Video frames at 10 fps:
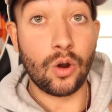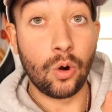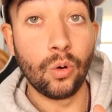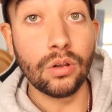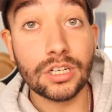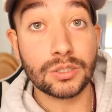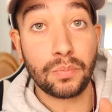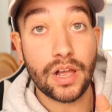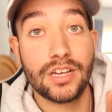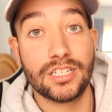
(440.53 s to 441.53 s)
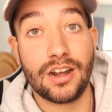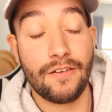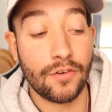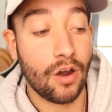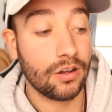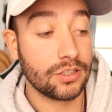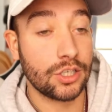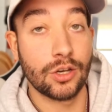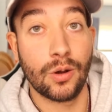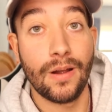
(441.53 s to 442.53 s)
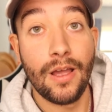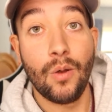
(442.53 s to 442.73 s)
coolest place that I've gone to